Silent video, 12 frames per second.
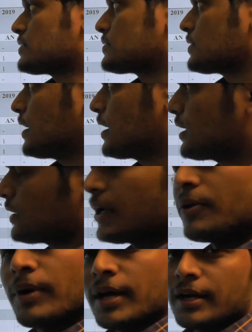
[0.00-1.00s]
here and there,
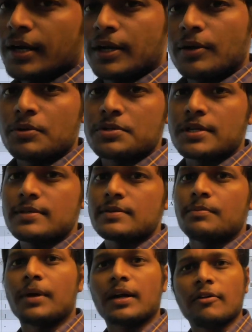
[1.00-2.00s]
we are getting questions.
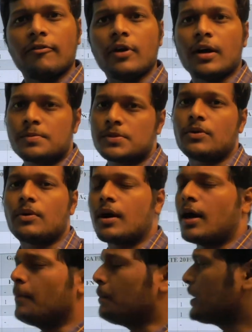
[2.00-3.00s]
But if you observe
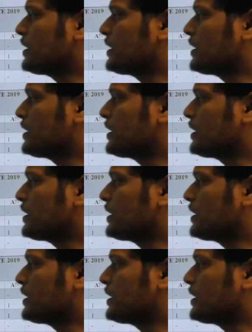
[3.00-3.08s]
complex